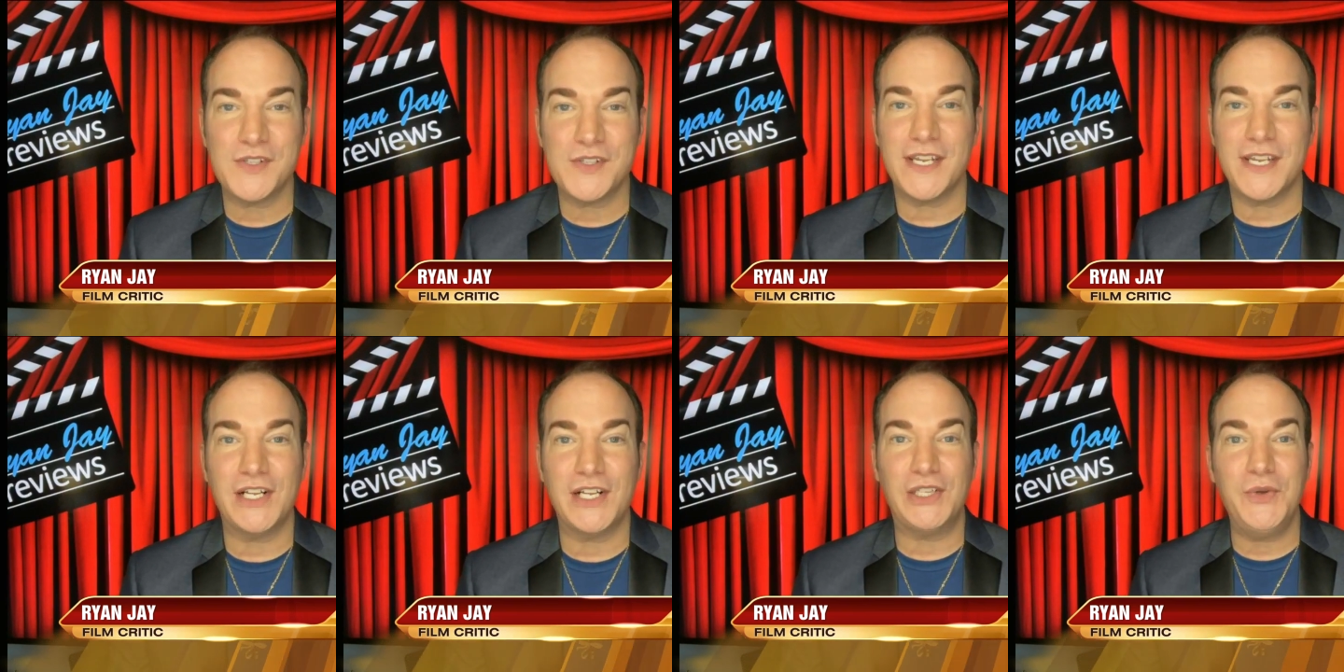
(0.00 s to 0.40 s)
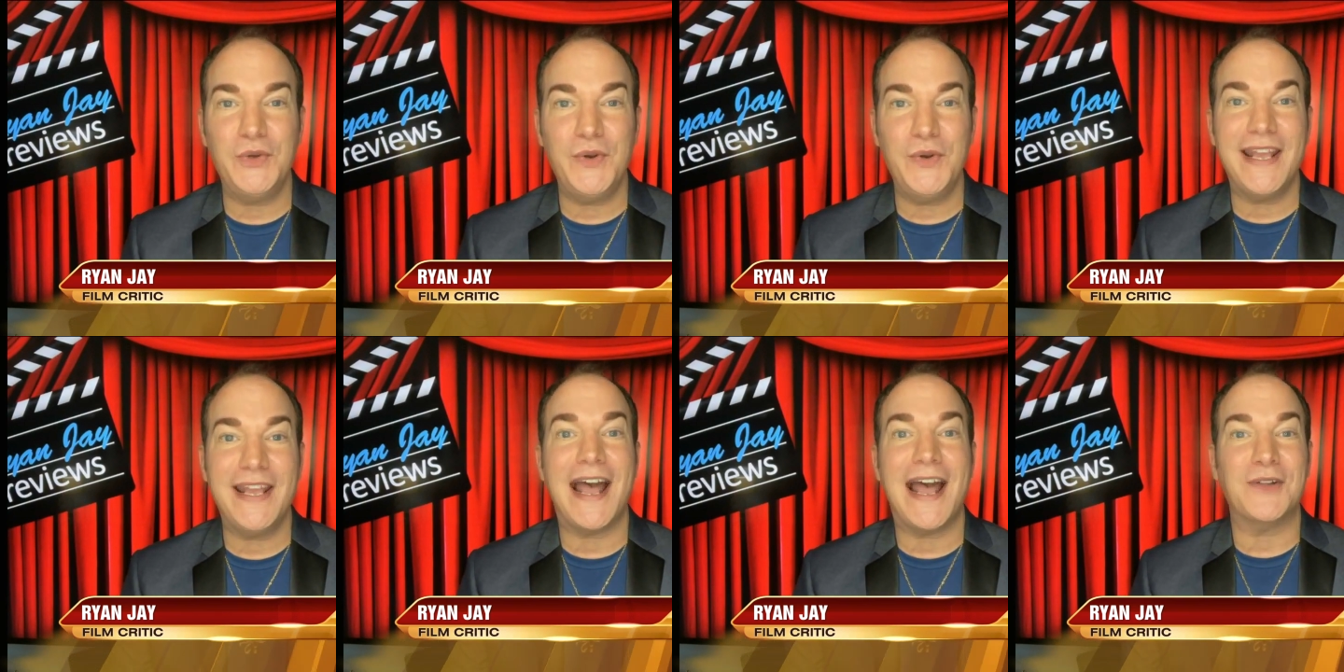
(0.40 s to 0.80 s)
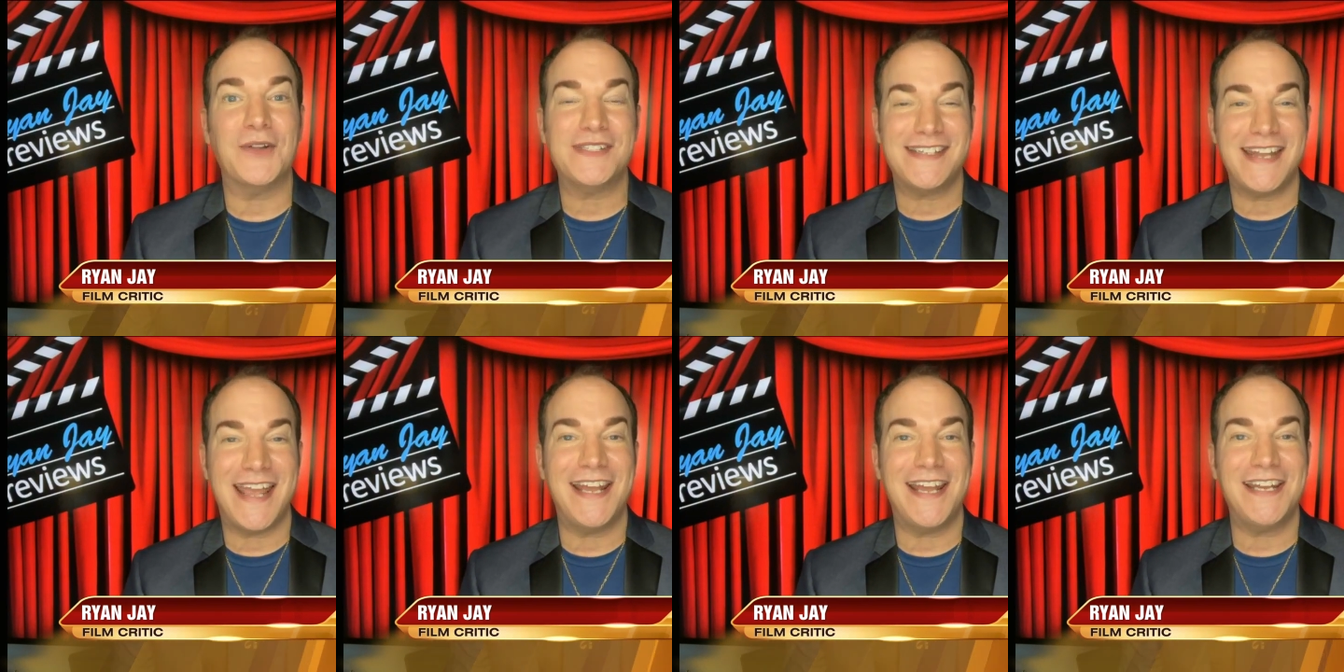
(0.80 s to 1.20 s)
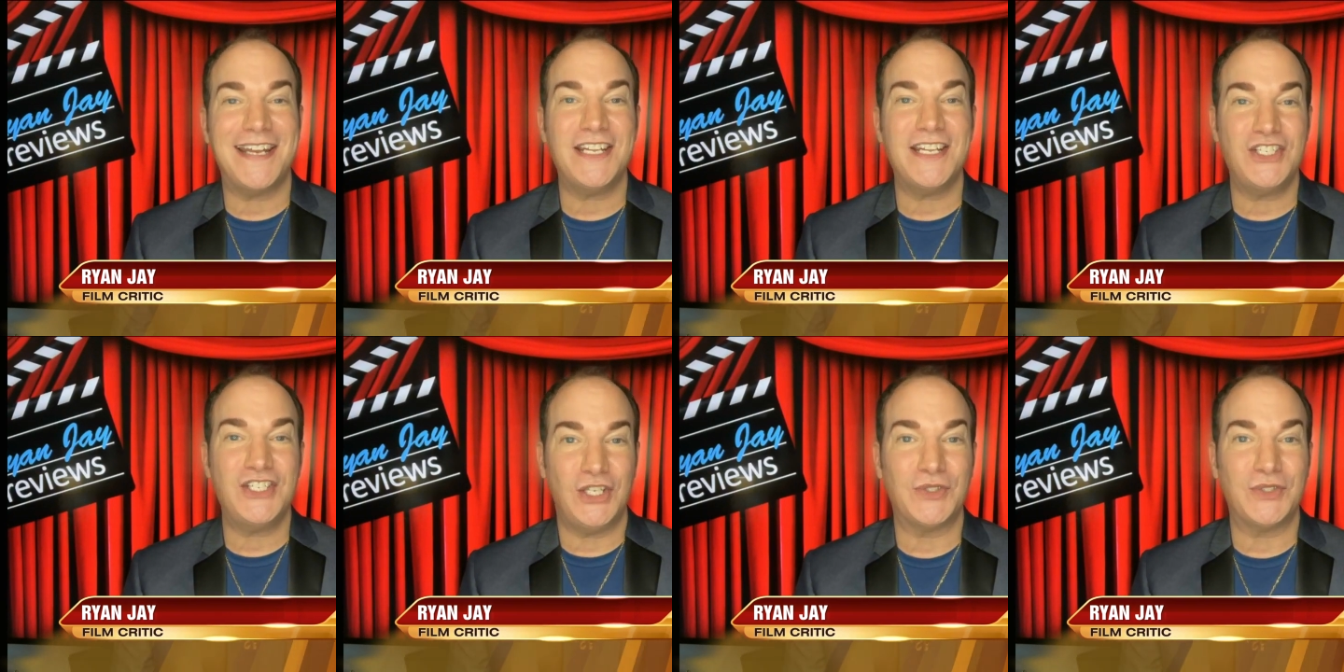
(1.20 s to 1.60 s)
including
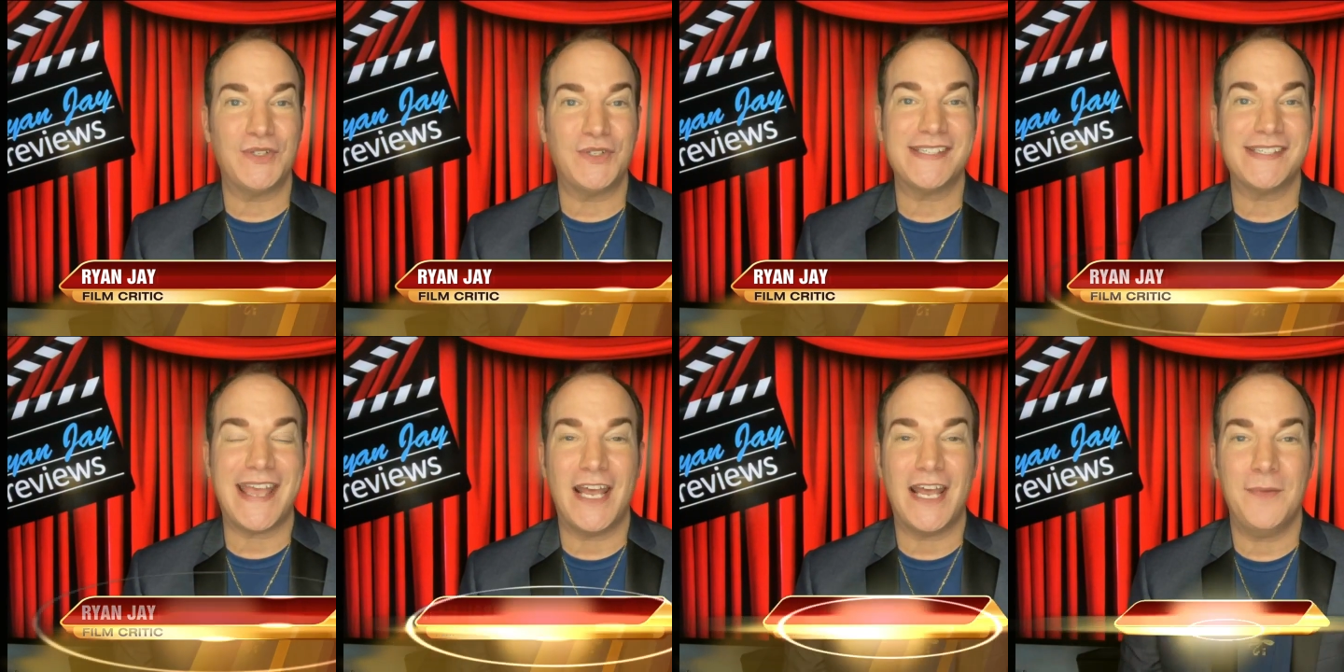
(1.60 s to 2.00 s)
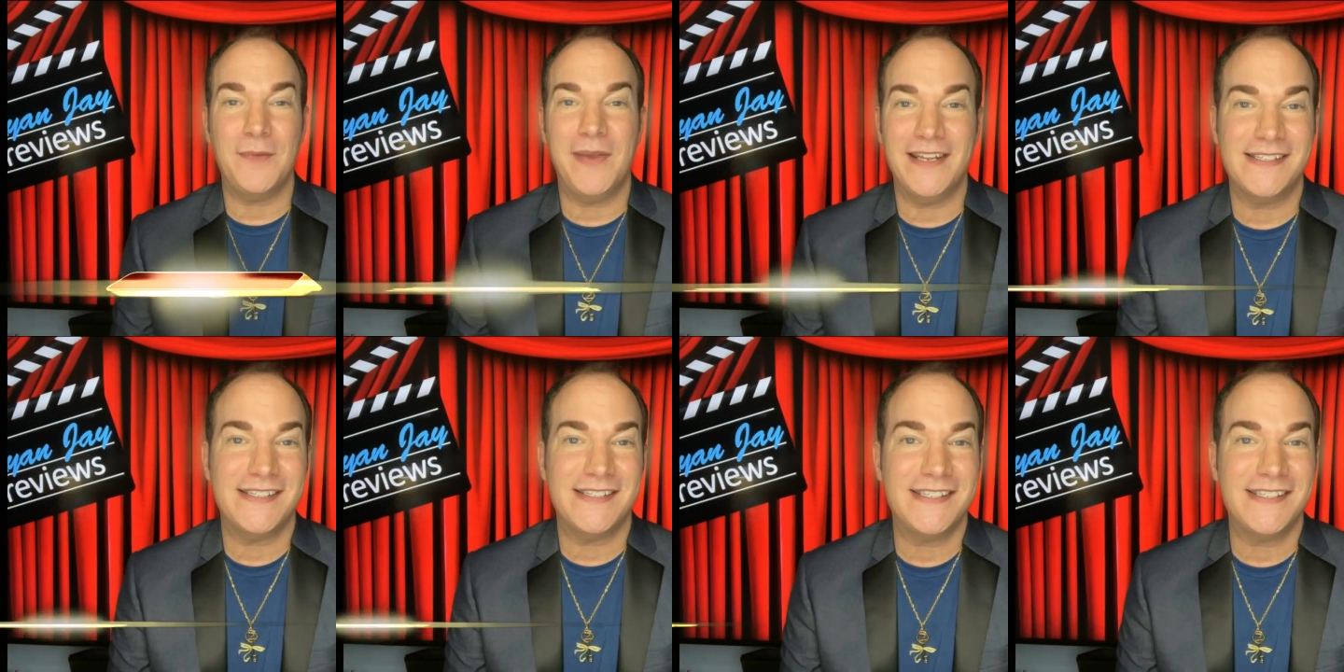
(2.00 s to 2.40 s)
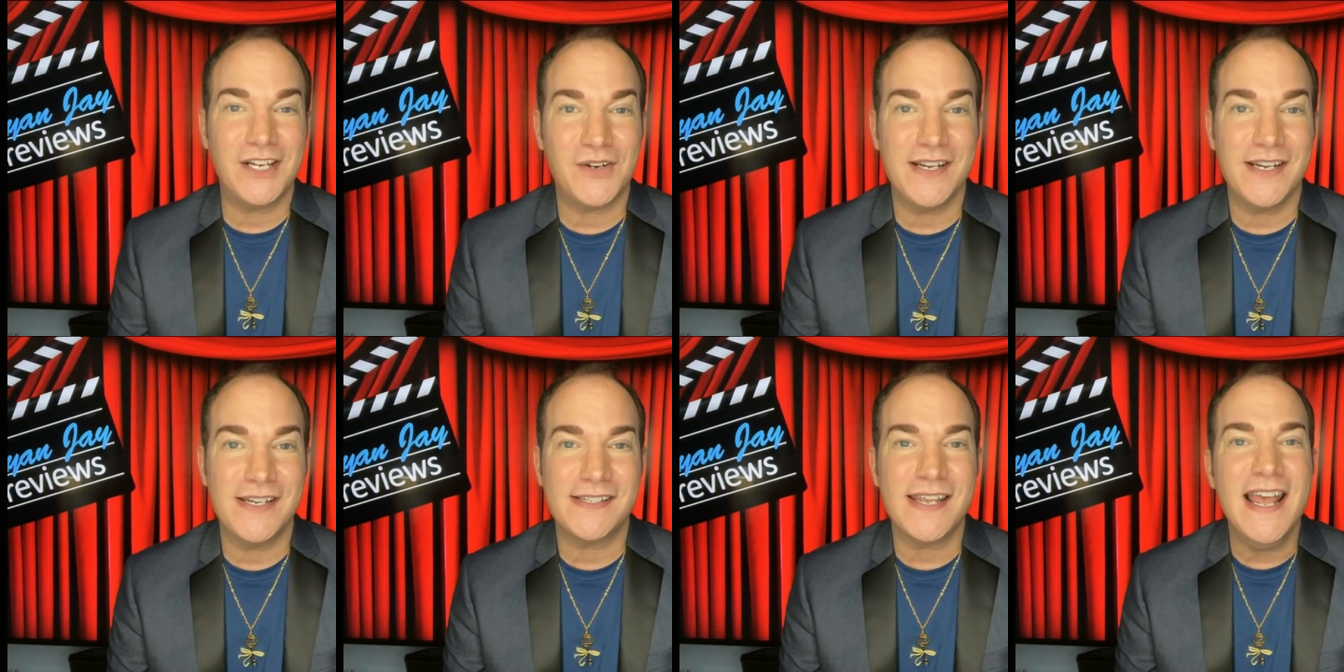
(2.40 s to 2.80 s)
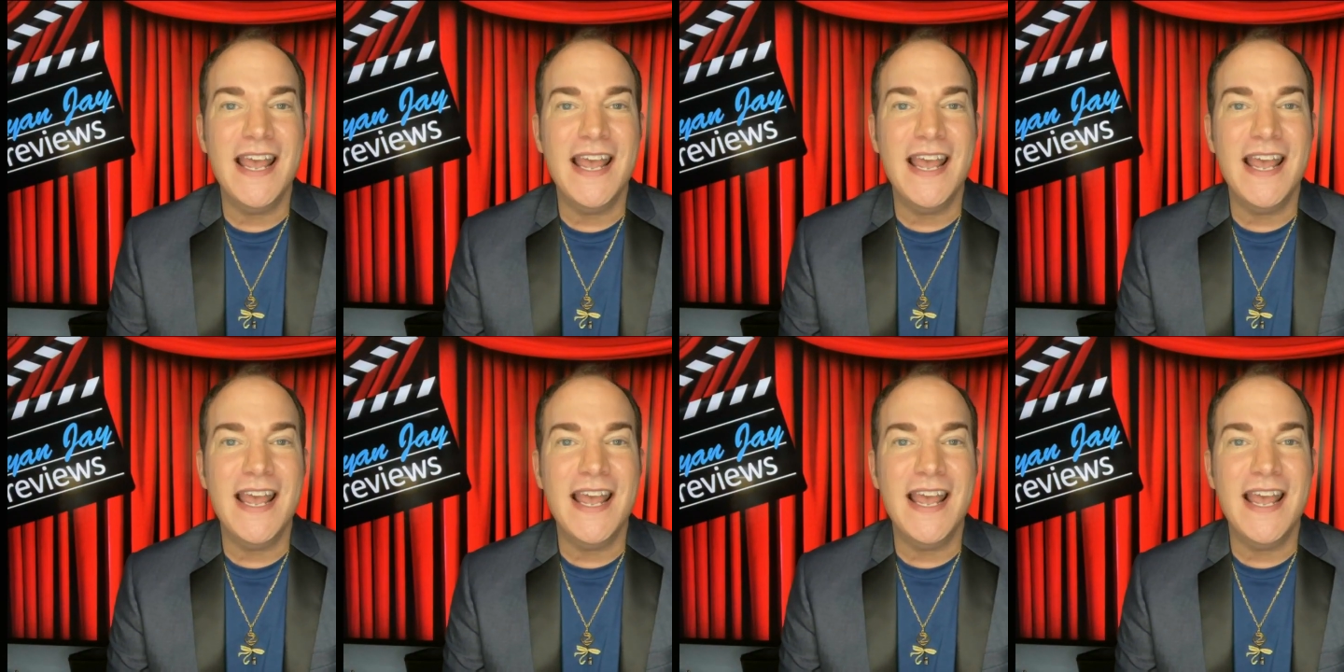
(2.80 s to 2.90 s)
Outstanding Children's Animated Series.